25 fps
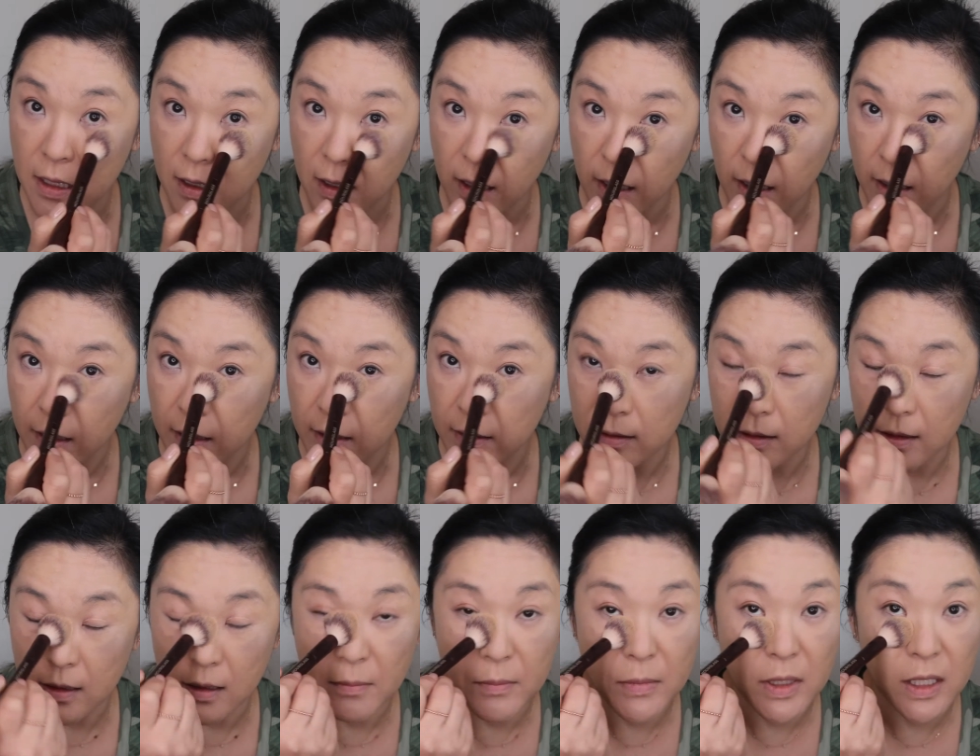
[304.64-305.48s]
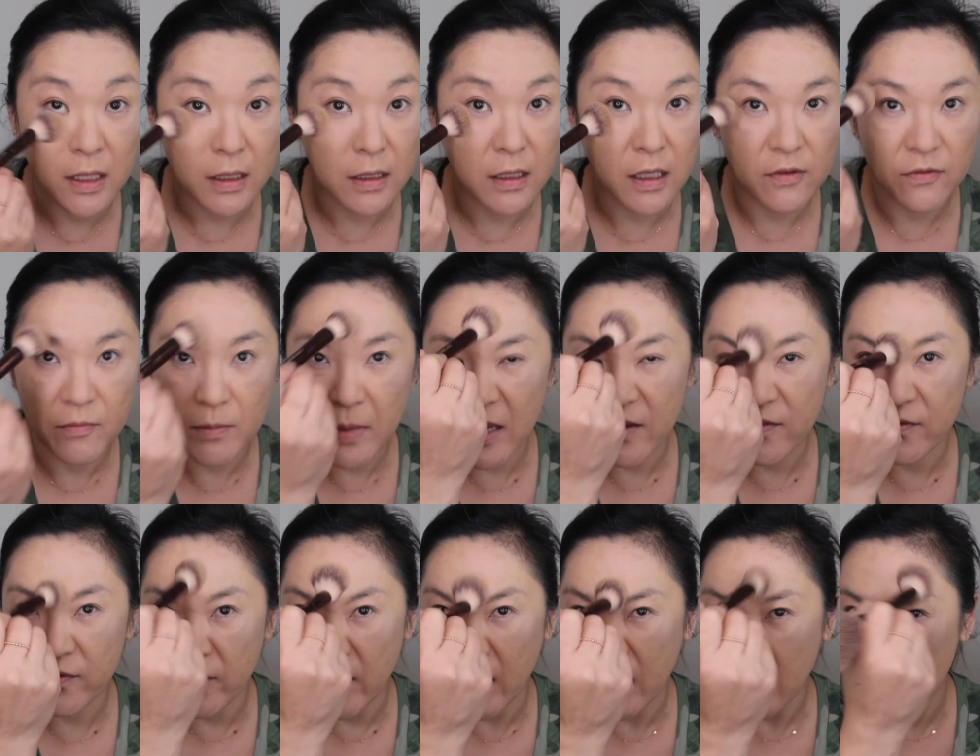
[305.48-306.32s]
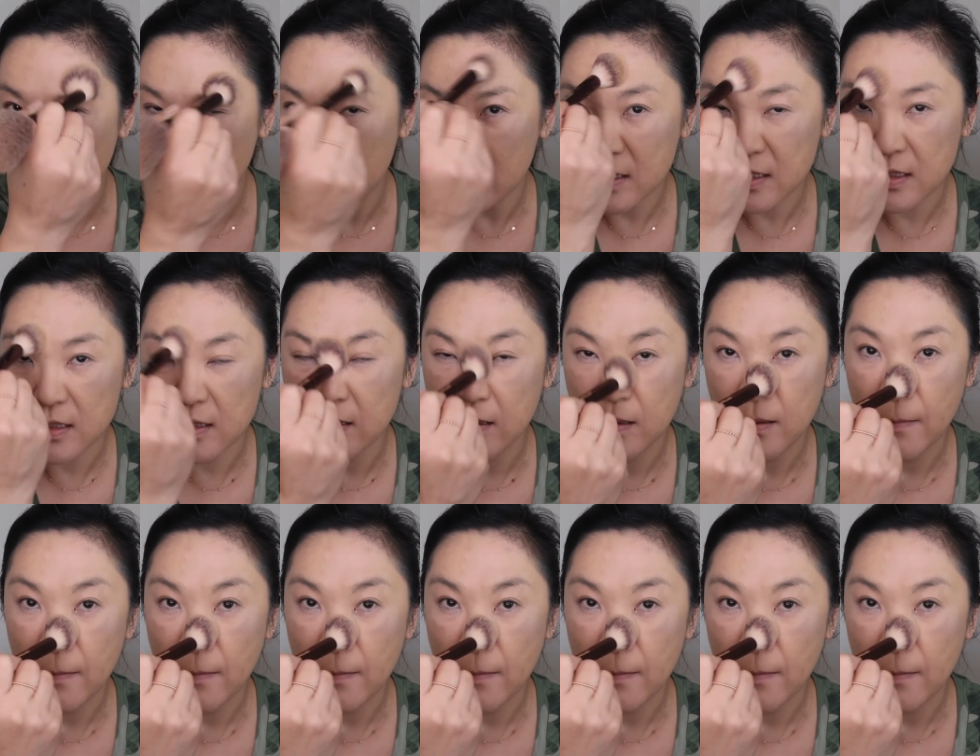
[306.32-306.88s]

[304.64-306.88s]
and on the middle of my face.